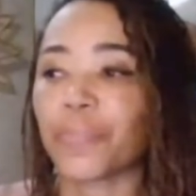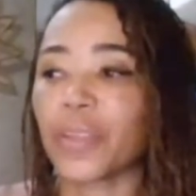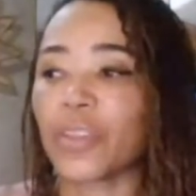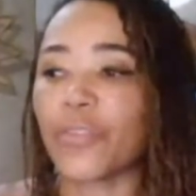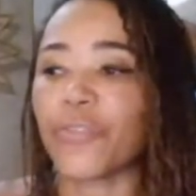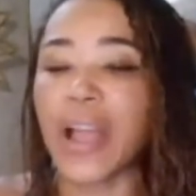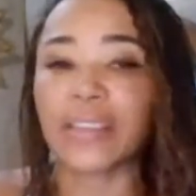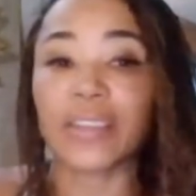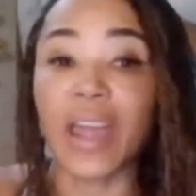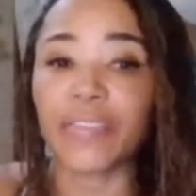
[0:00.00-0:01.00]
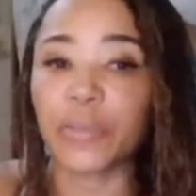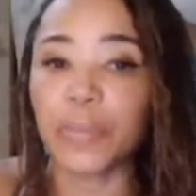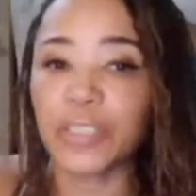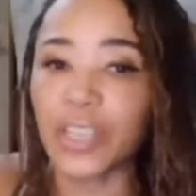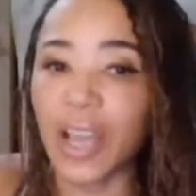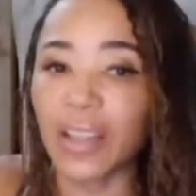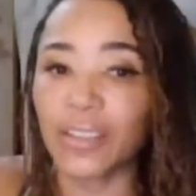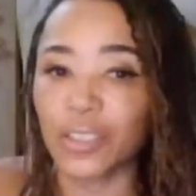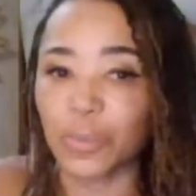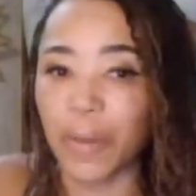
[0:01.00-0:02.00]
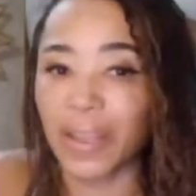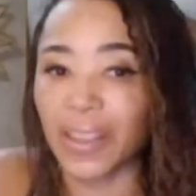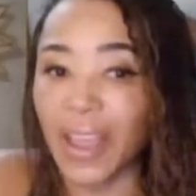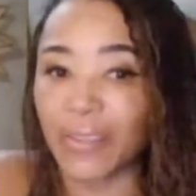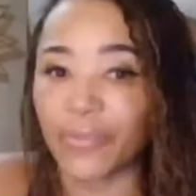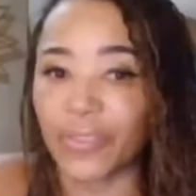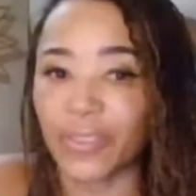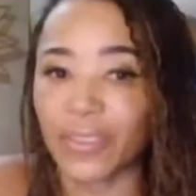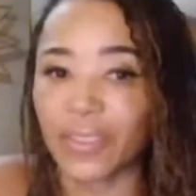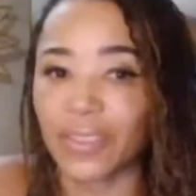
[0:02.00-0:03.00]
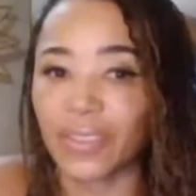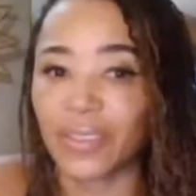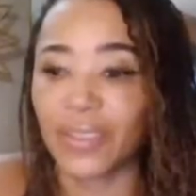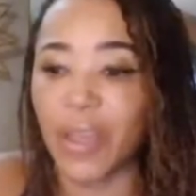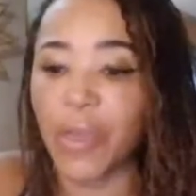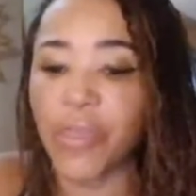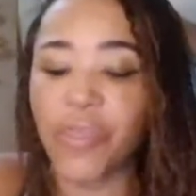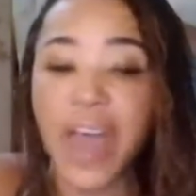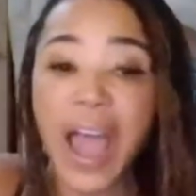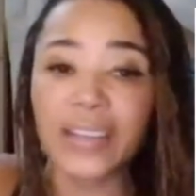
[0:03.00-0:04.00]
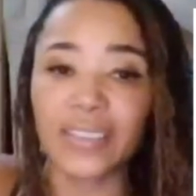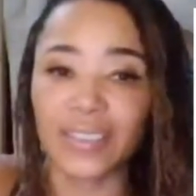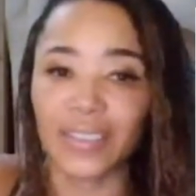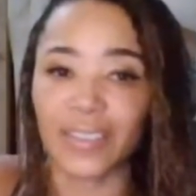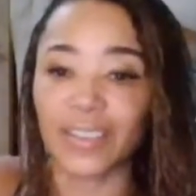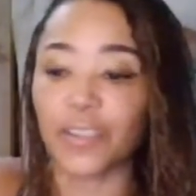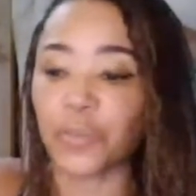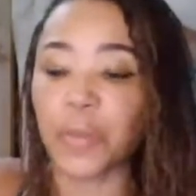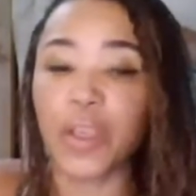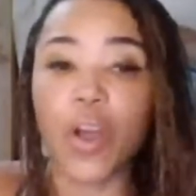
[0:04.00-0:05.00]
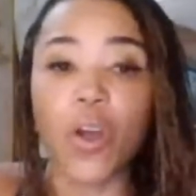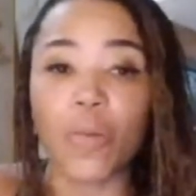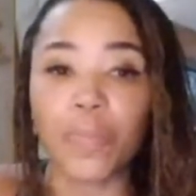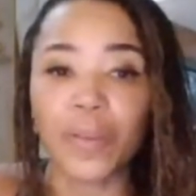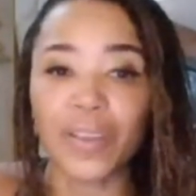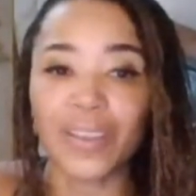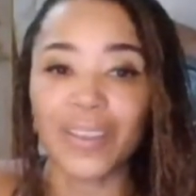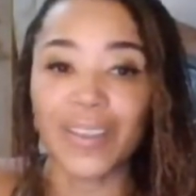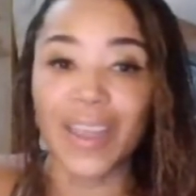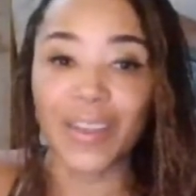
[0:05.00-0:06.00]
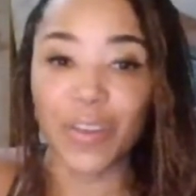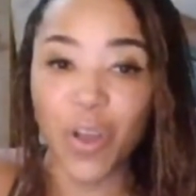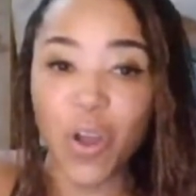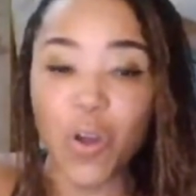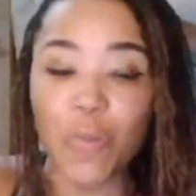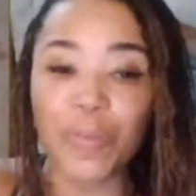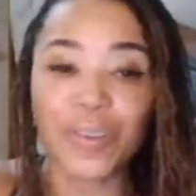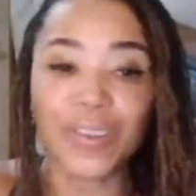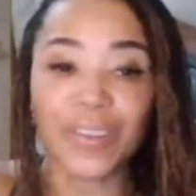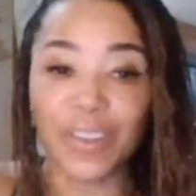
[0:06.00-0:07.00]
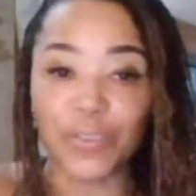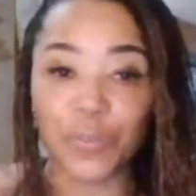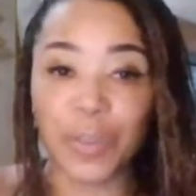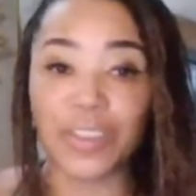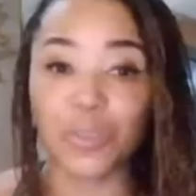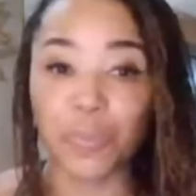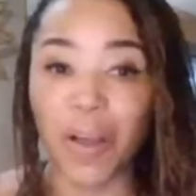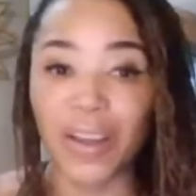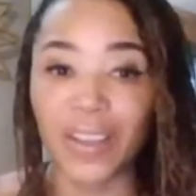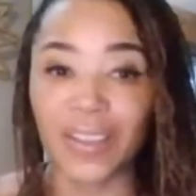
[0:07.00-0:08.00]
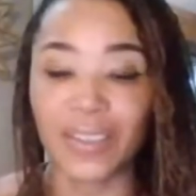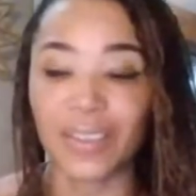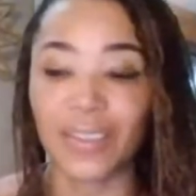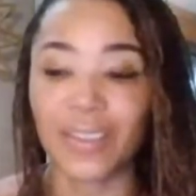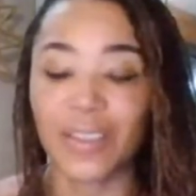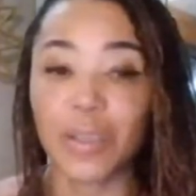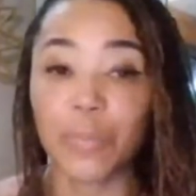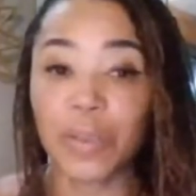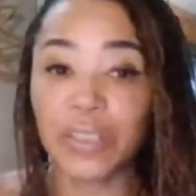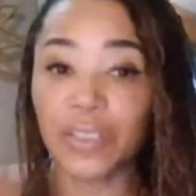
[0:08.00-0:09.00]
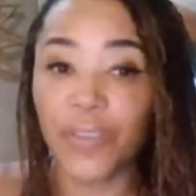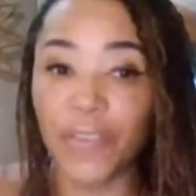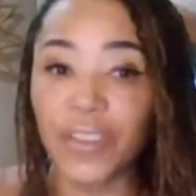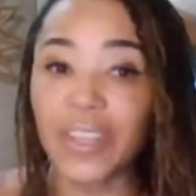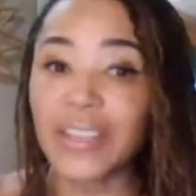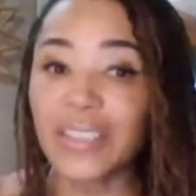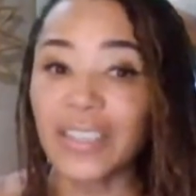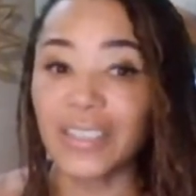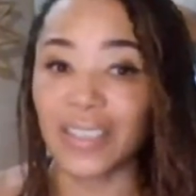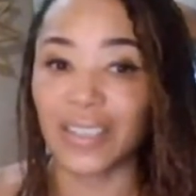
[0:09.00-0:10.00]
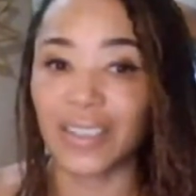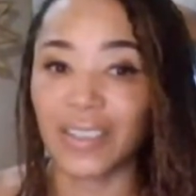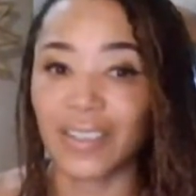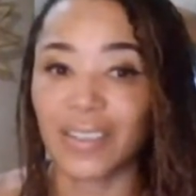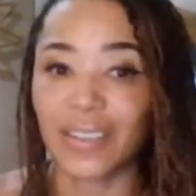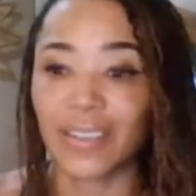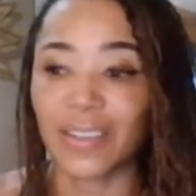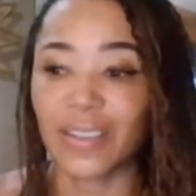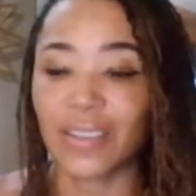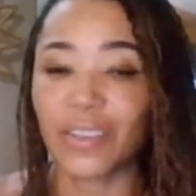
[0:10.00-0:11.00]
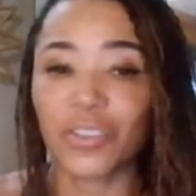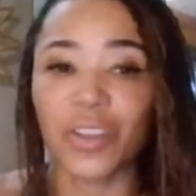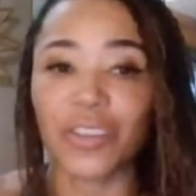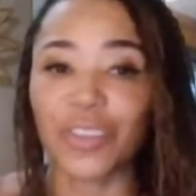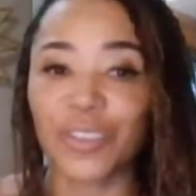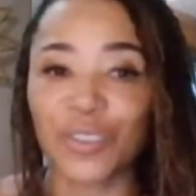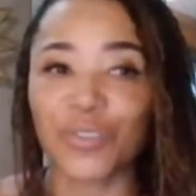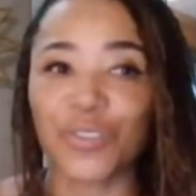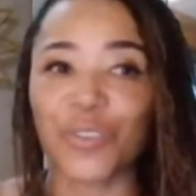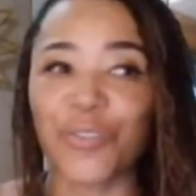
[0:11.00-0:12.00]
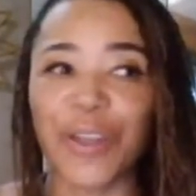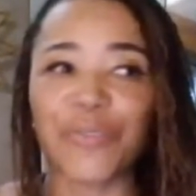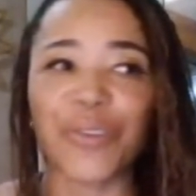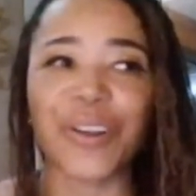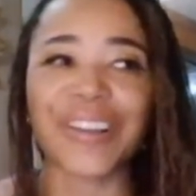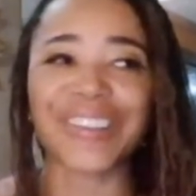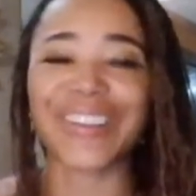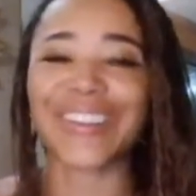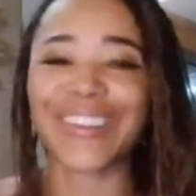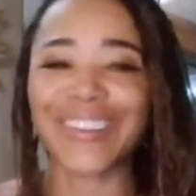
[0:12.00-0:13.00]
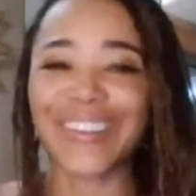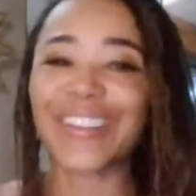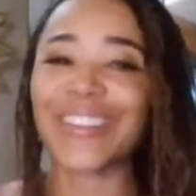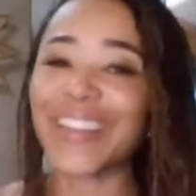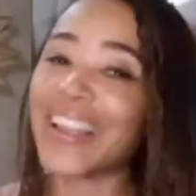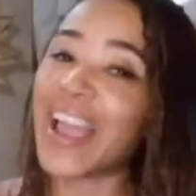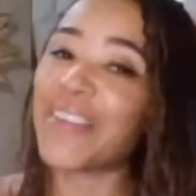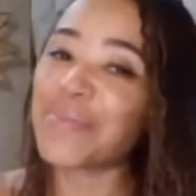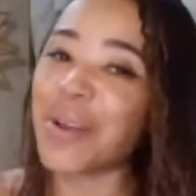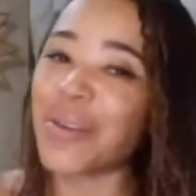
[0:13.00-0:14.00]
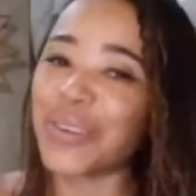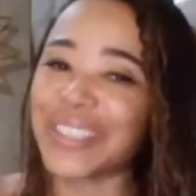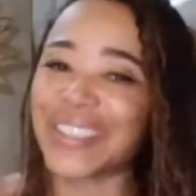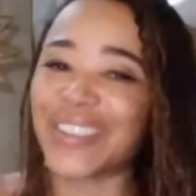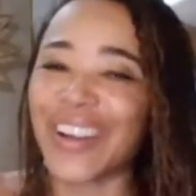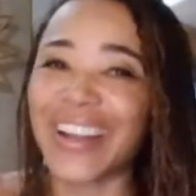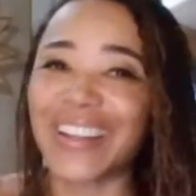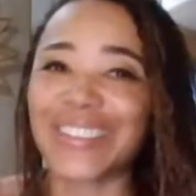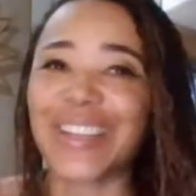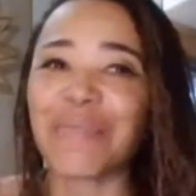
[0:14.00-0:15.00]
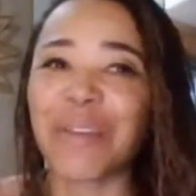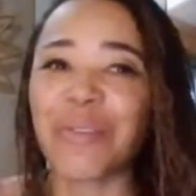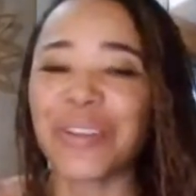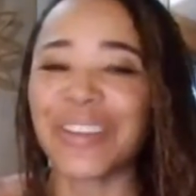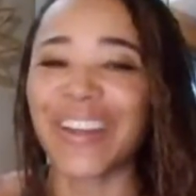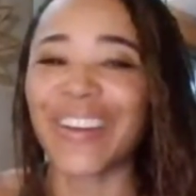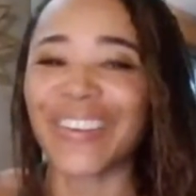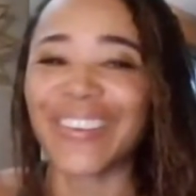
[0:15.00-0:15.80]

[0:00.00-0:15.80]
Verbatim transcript: and the fact that I have to be challenged by life. That gives me hope, and hope gives me this body. Because if everything's easy, there's nothing to fight for. Like having my horses right outside my window